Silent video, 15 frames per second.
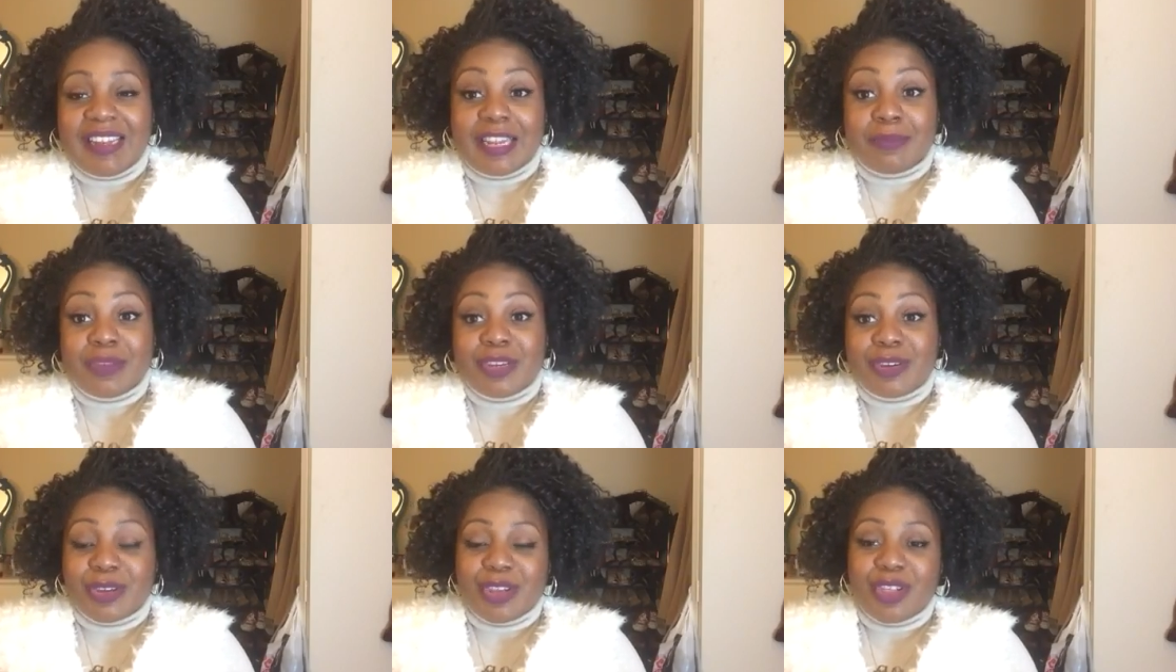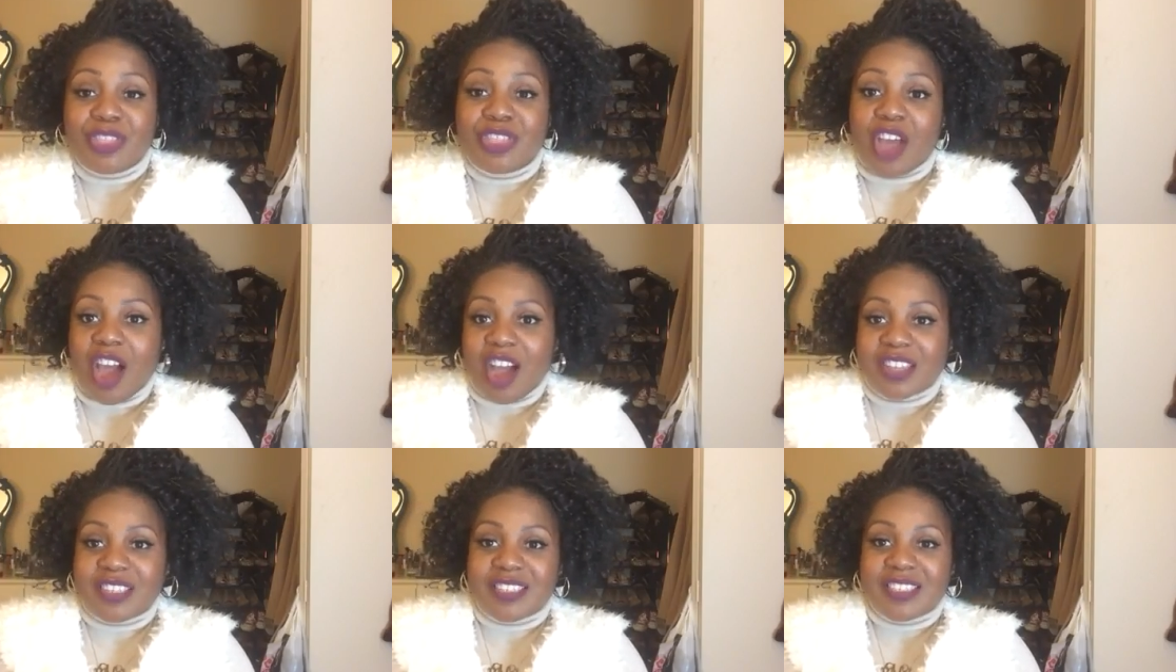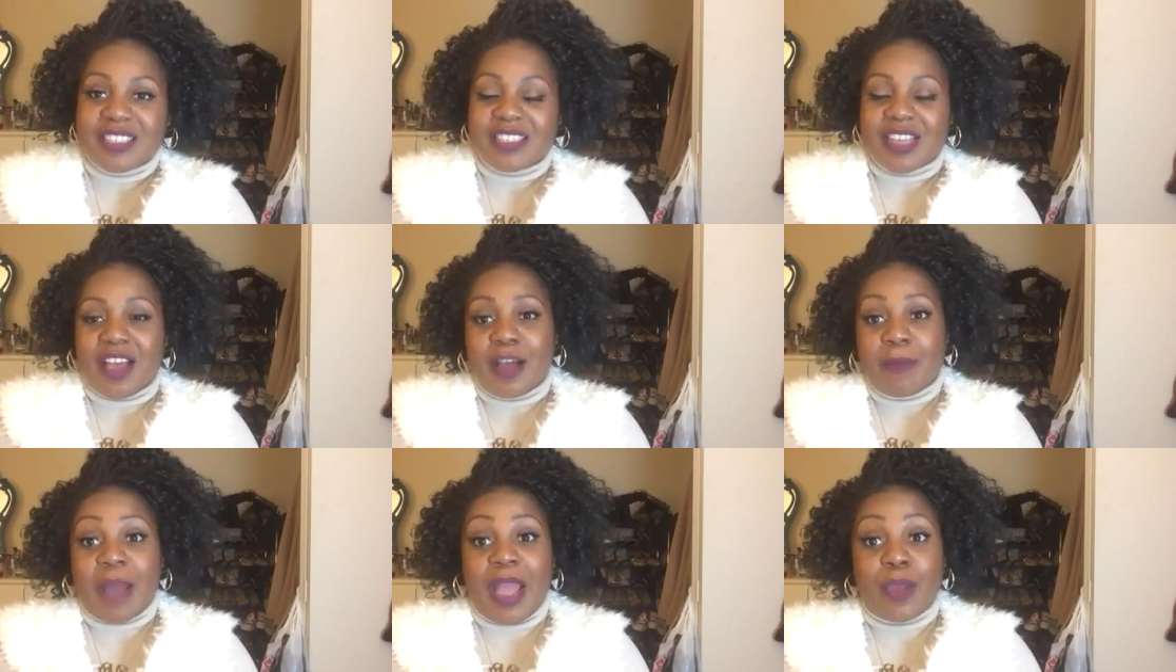let me know your thoughts
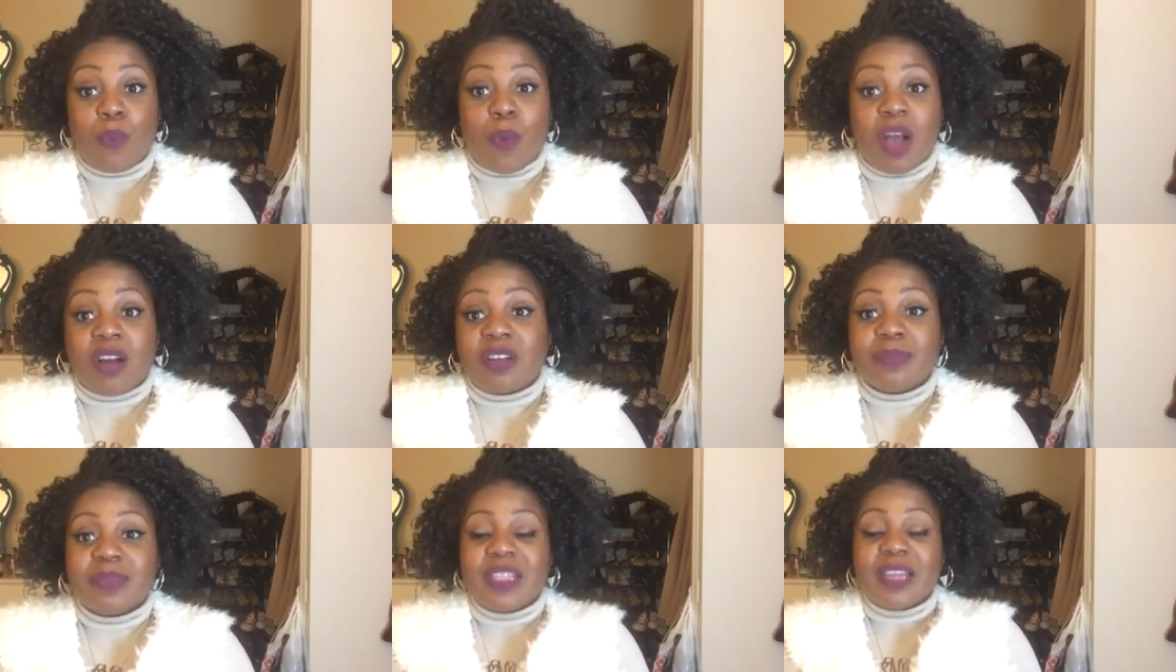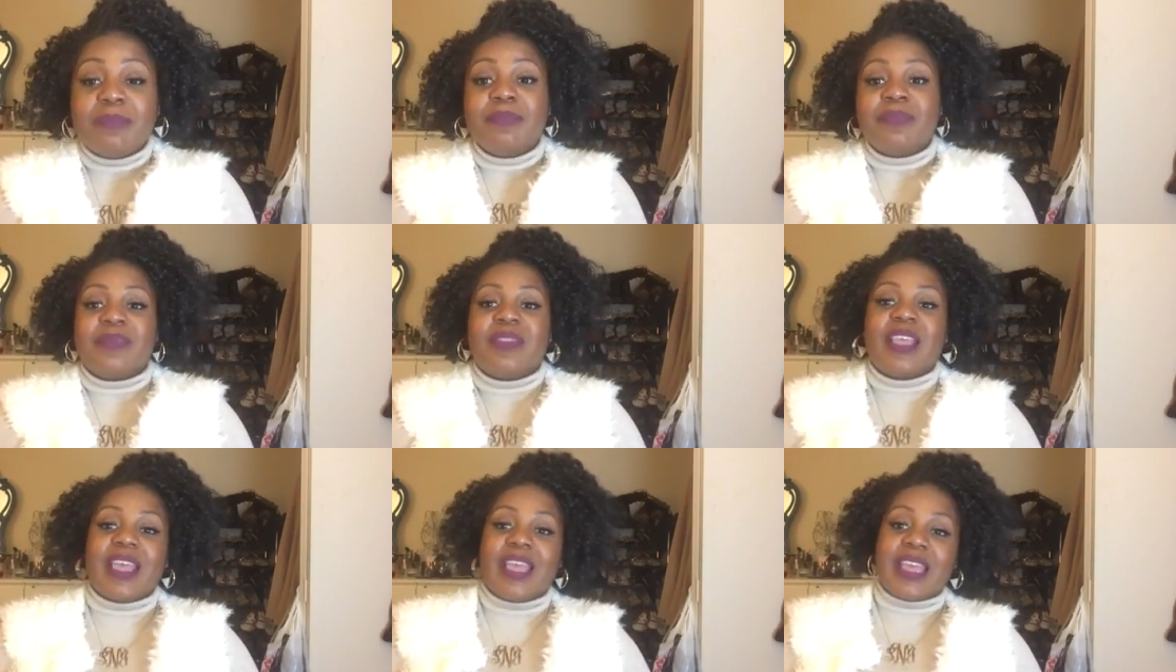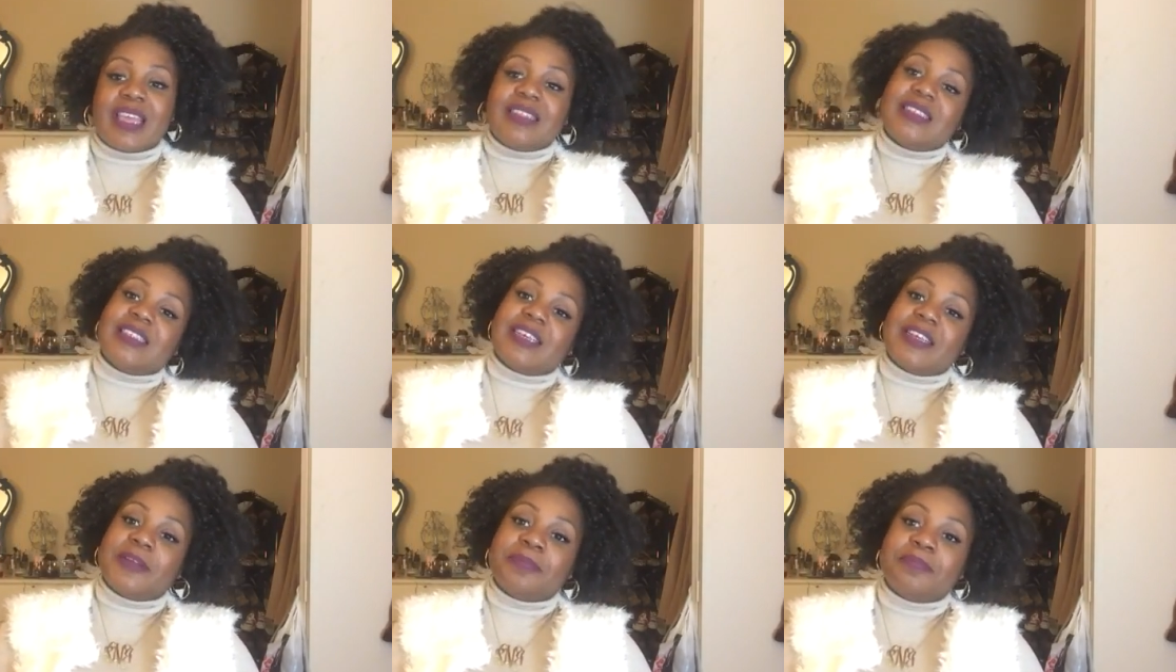um, i welcome them
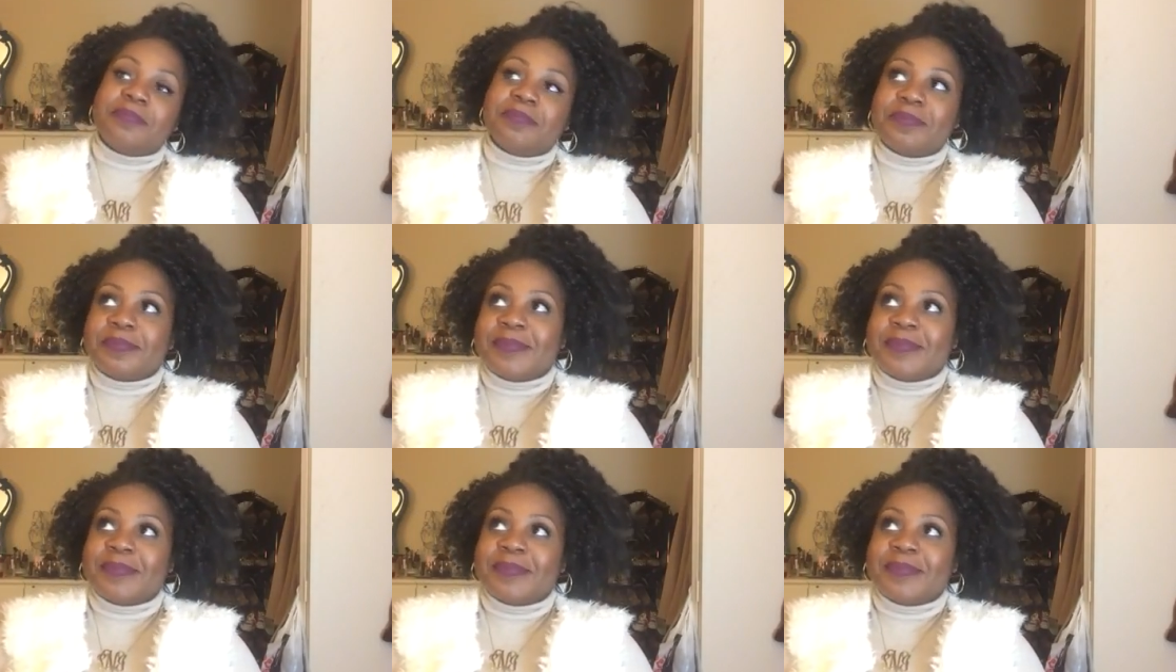and um,